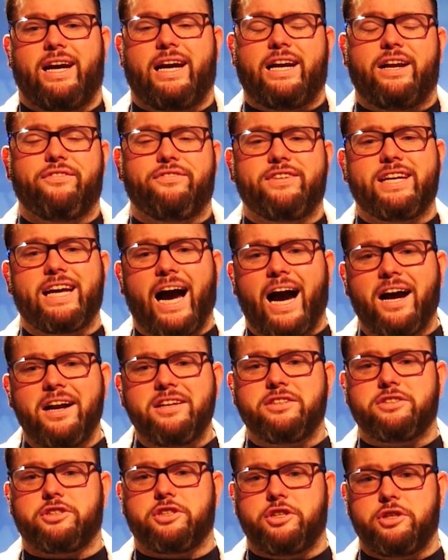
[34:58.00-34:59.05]
And if
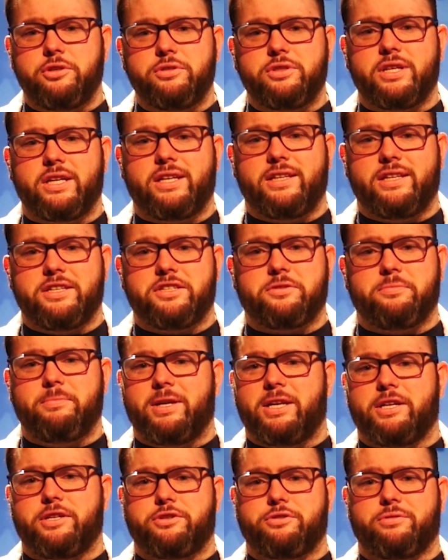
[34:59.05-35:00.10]
God is using
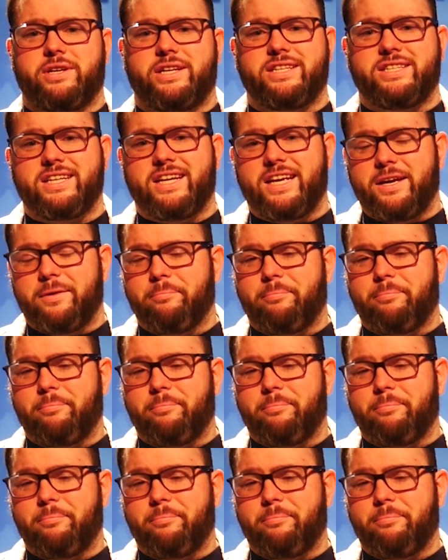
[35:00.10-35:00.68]
this ministry to